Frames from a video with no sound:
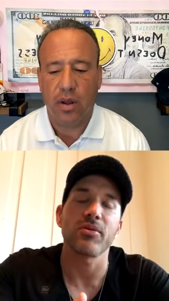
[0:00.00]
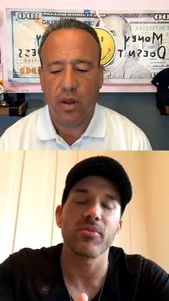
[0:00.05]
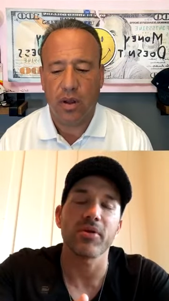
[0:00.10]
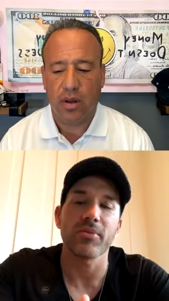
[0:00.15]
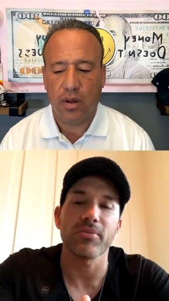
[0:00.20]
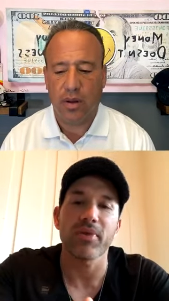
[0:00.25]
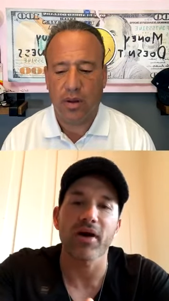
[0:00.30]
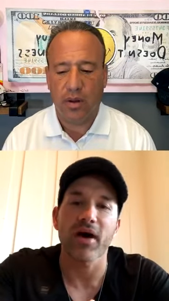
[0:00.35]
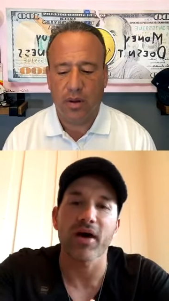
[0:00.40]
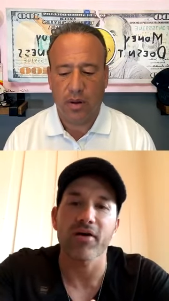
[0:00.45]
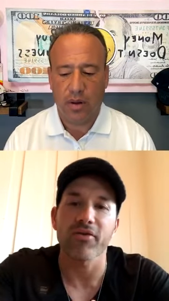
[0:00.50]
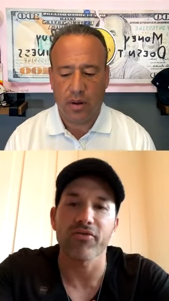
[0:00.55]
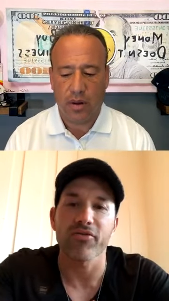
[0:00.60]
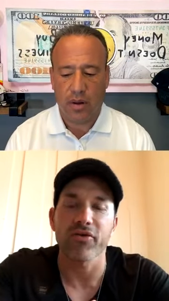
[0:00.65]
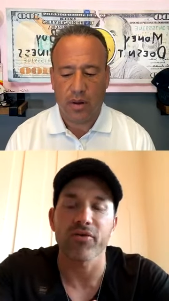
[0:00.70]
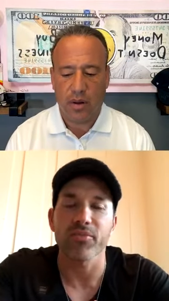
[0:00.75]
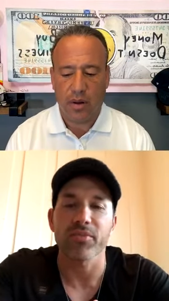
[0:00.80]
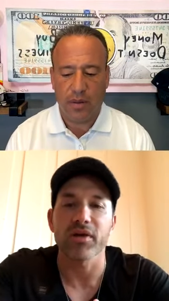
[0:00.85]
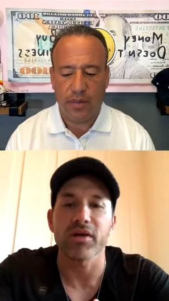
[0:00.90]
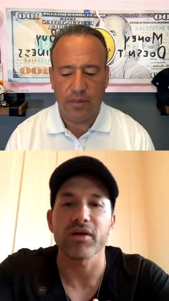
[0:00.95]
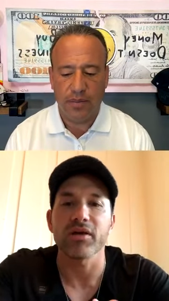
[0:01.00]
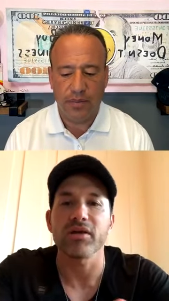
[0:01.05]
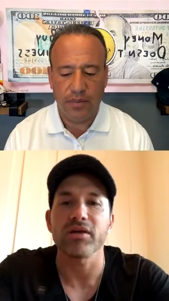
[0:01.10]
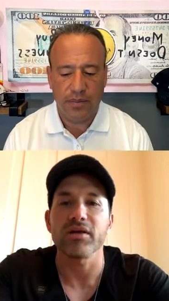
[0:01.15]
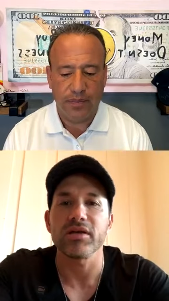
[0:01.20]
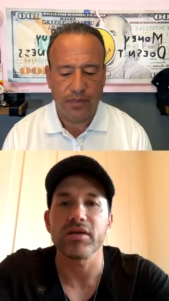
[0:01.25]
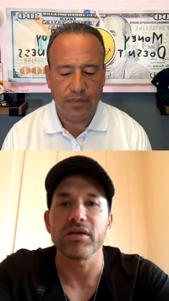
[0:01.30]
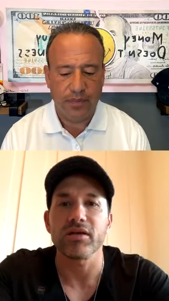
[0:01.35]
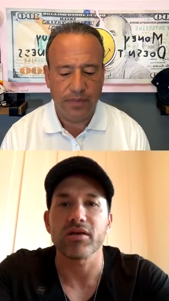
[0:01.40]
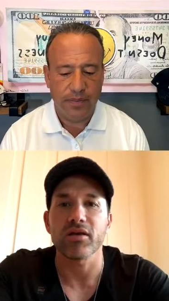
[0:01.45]
Speaker 1: back from
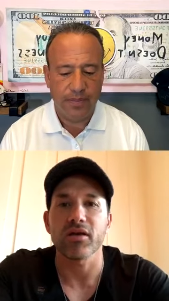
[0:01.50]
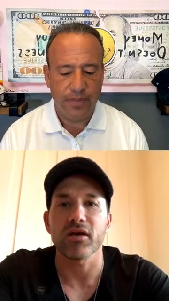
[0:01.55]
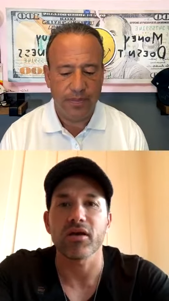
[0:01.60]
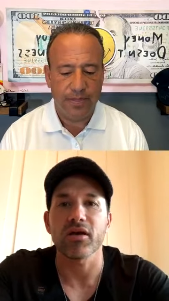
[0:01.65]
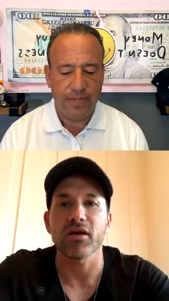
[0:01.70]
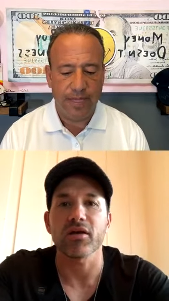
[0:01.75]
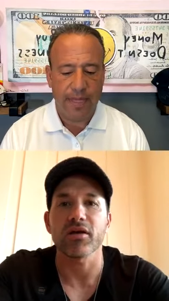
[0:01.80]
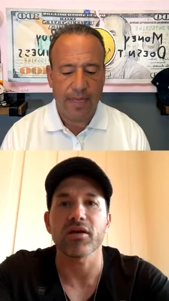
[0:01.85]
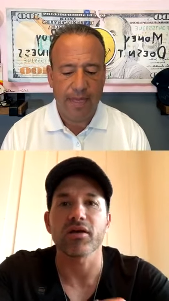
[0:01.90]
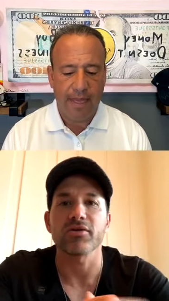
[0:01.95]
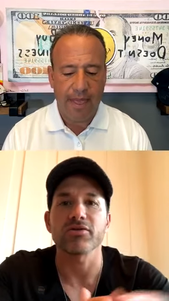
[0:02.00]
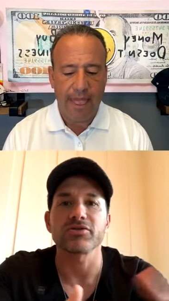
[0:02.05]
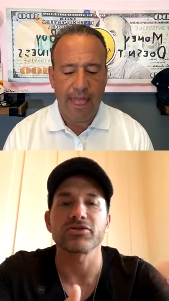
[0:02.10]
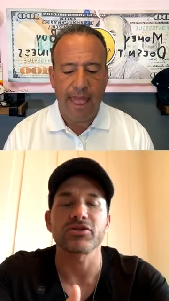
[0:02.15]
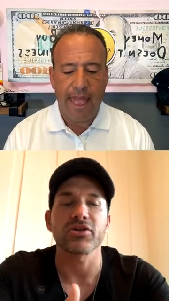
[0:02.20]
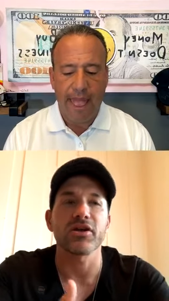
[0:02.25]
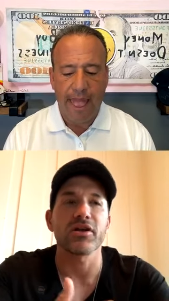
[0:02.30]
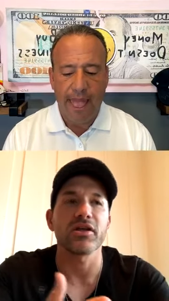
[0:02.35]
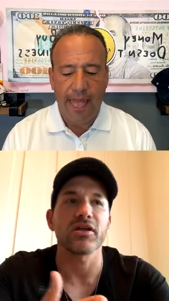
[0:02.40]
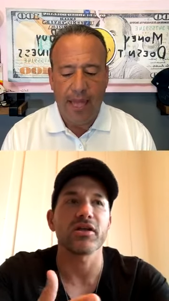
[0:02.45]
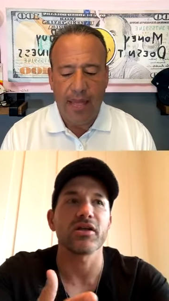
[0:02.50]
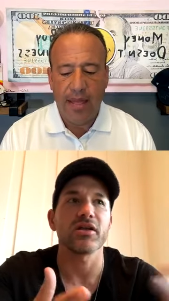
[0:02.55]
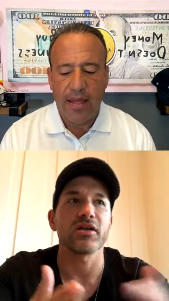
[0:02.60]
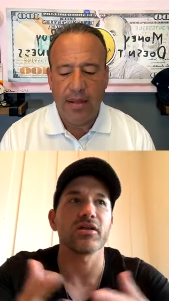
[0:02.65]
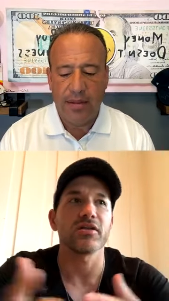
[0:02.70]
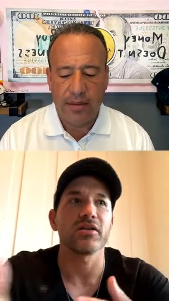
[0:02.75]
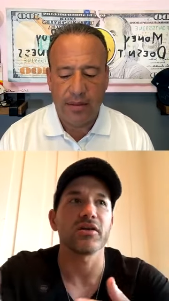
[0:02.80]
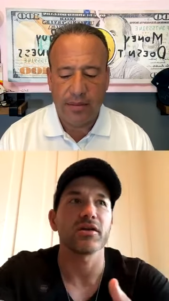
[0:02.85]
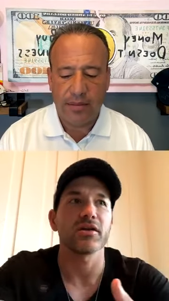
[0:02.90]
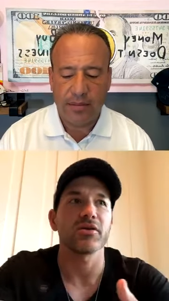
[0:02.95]
Italy, and I was training in
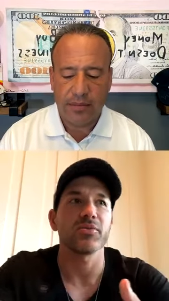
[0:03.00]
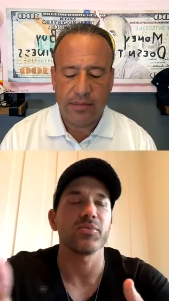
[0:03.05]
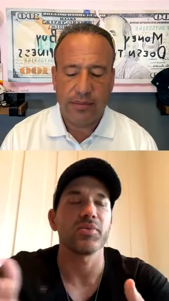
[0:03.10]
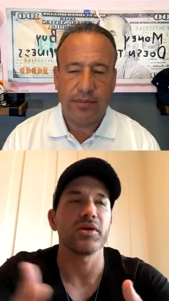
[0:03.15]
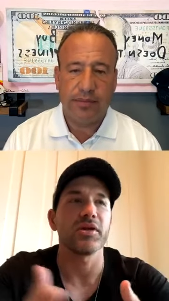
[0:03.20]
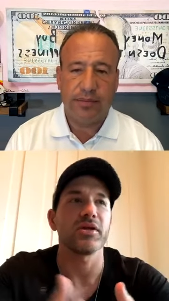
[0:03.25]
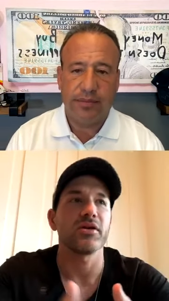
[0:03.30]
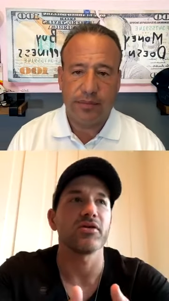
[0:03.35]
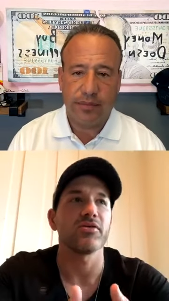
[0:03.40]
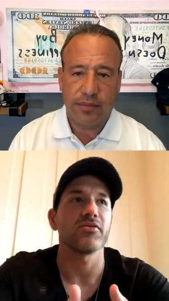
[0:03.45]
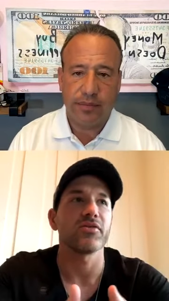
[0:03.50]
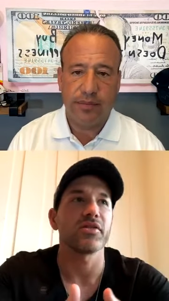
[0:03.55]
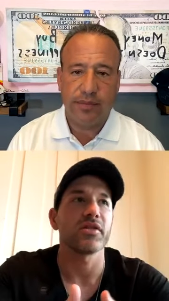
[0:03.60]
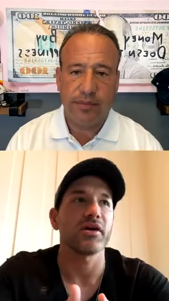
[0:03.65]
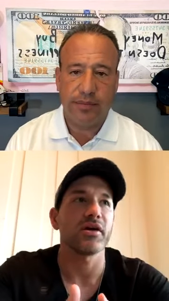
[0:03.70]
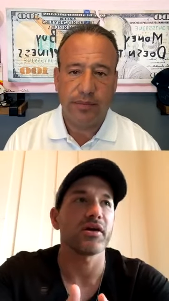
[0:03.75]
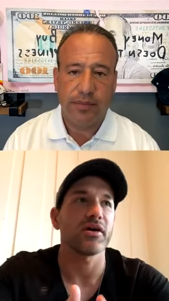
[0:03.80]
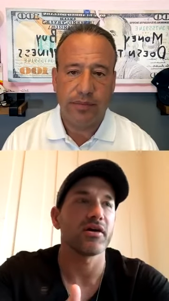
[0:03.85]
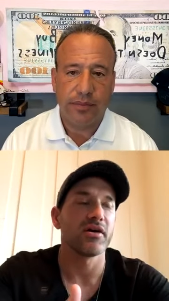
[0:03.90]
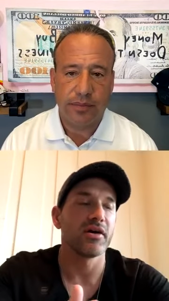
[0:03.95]
Italy and competing over there.